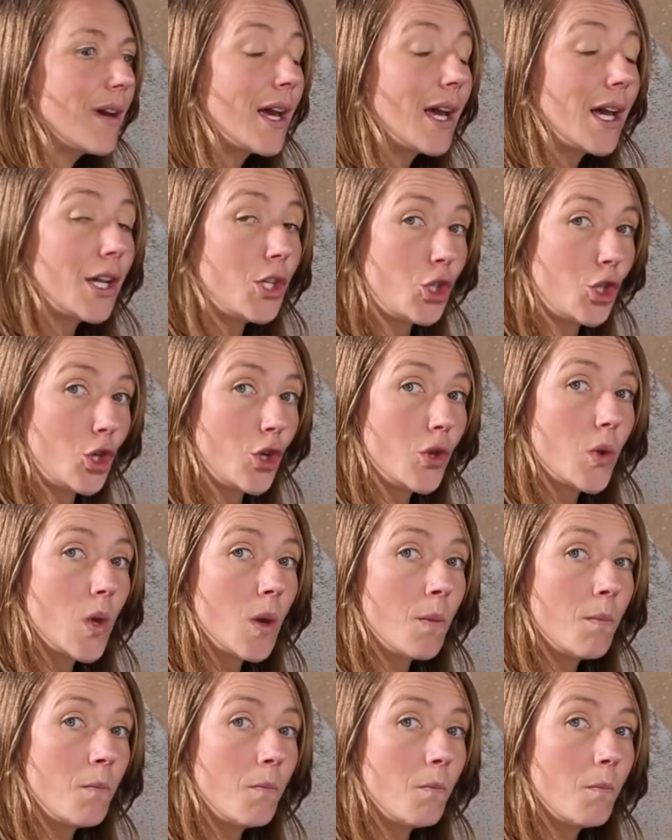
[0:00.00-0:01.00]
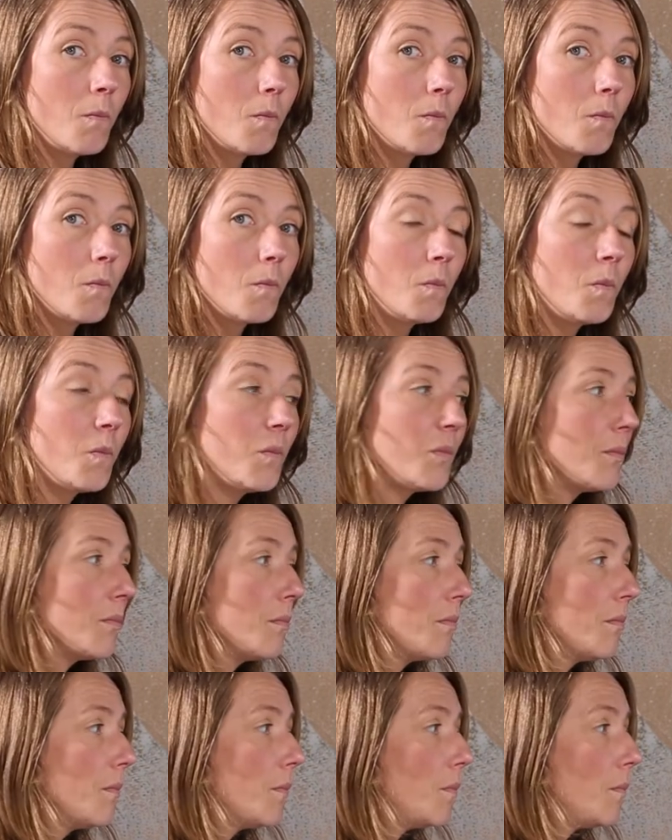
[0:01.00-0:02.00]
I shoot them
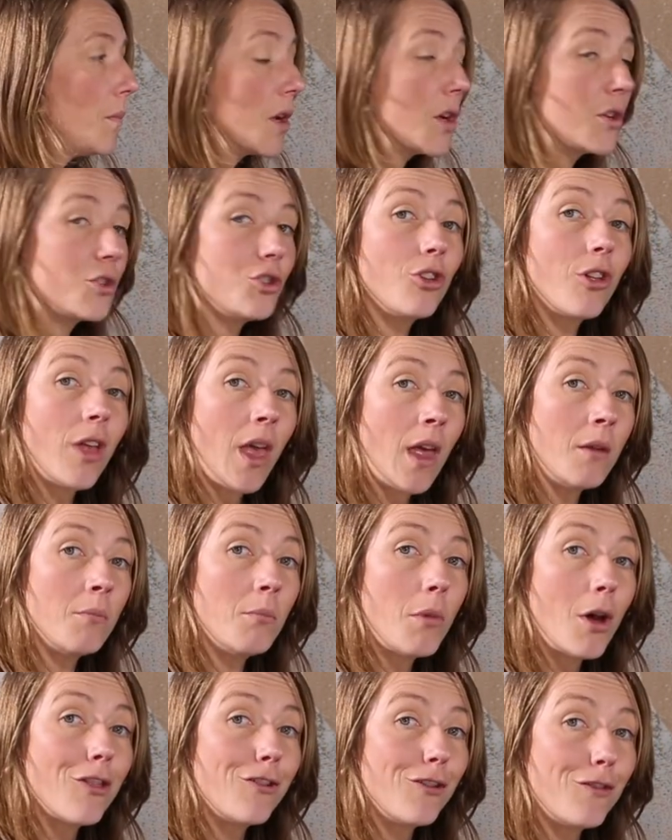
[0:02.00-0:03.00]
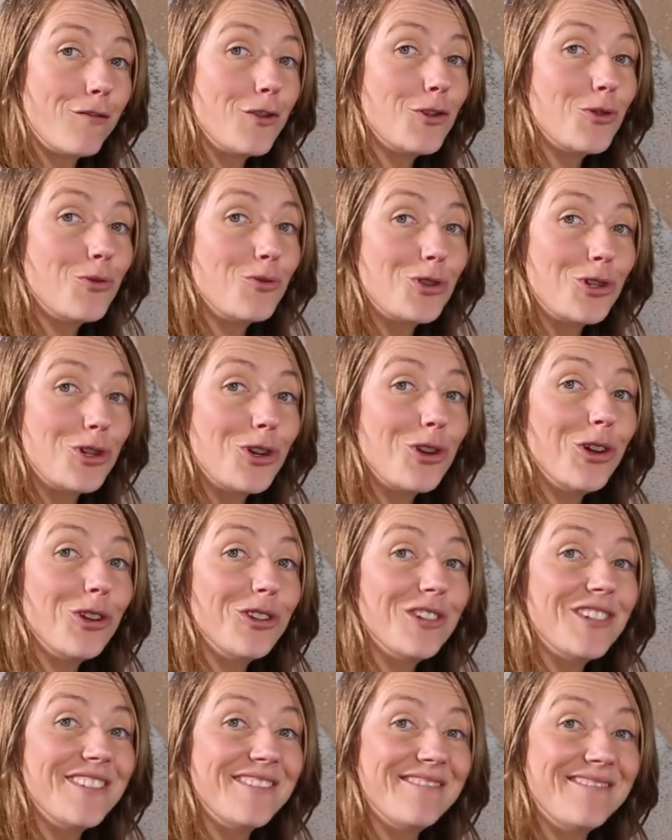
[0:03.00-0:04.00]
because you'll get in bother if you don't shoot all
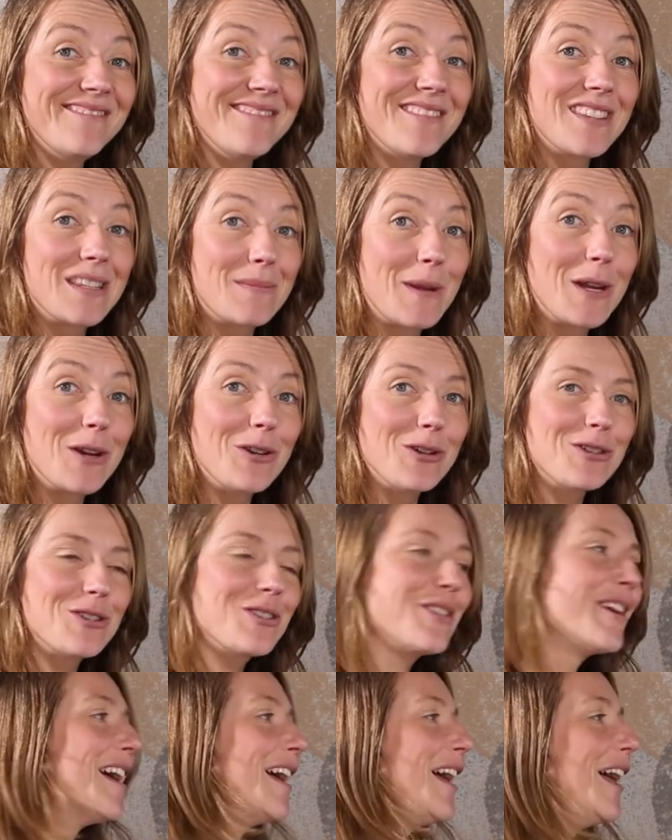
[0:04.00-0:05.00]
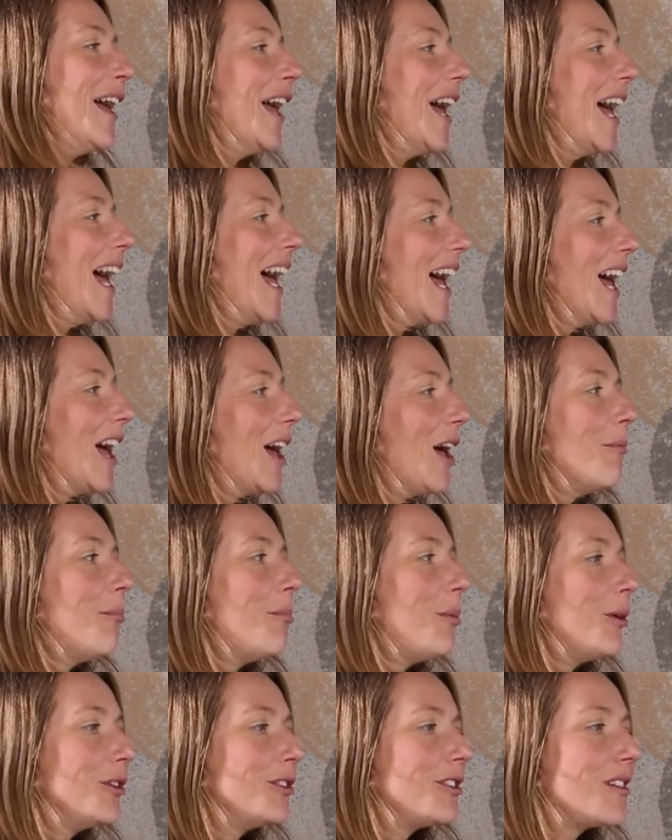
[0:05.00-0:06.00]
the speakers.
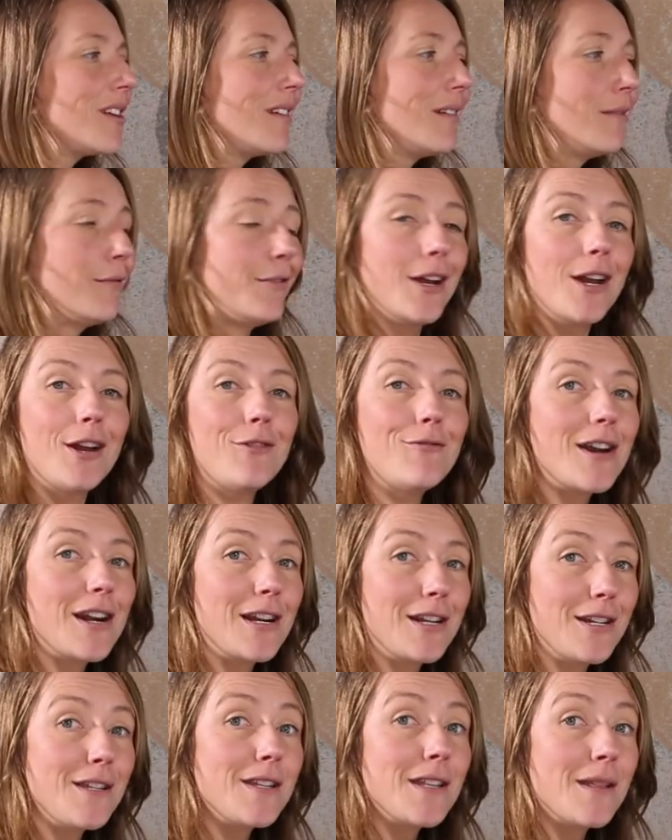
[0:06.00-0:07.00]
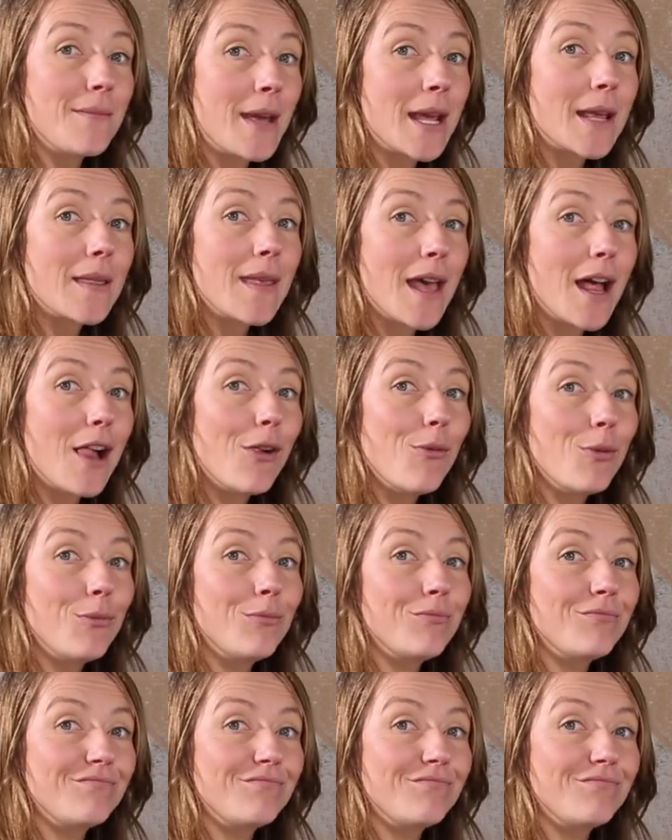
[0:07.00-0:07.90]
But very rarely do they make the album.